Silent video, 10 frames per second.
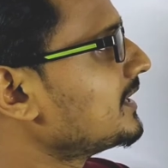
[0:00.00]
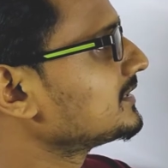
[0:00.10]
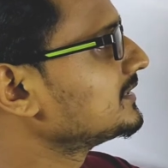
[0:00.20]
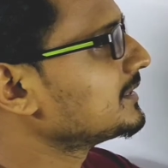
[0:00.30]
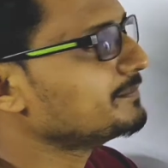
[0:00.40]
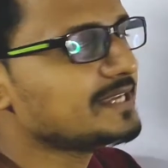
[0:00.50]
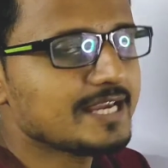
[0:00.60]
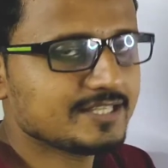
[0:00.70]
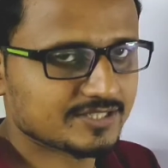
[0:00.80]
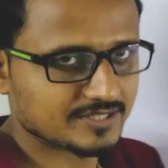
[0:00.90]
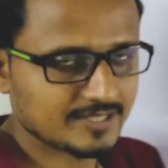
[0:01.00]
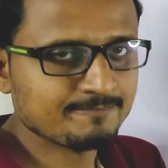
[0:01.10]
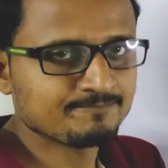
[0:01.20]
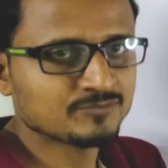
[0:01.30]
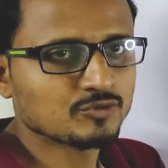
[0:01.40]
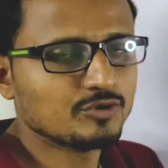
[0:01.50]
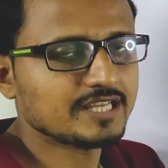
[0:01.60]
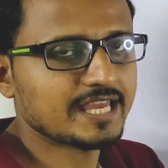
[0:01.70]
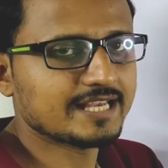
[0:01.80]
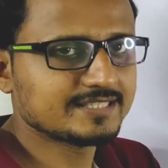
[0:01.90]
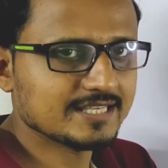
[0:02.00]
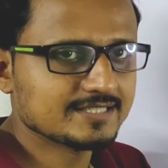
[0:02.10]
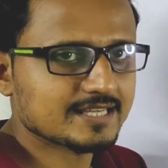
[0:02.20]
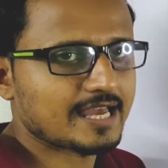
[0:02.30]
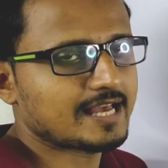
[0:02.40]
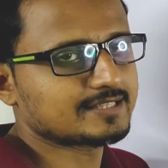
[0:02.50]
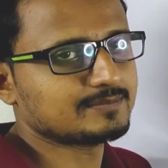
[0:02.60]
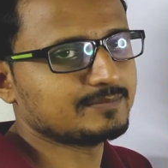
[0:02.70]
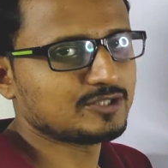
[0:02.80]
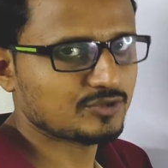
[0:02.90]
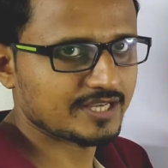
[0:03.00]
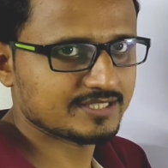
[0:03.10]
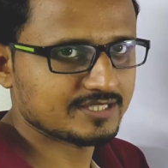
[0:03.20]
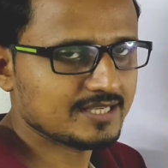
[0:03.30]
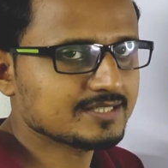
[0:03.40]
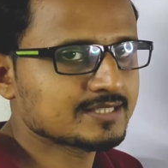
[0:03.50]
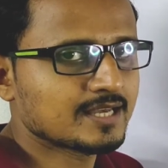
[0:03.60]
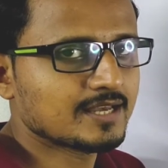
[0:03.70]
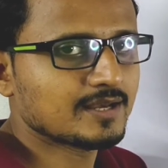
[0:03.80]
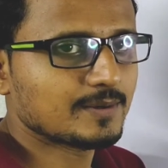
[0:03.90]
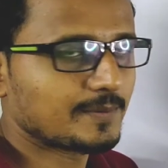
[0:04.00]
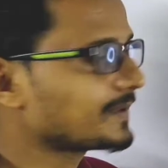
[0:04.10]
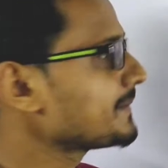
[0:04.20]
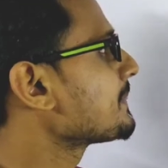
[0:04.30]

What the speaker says: but the BH3 which exists as B2H6. Okay,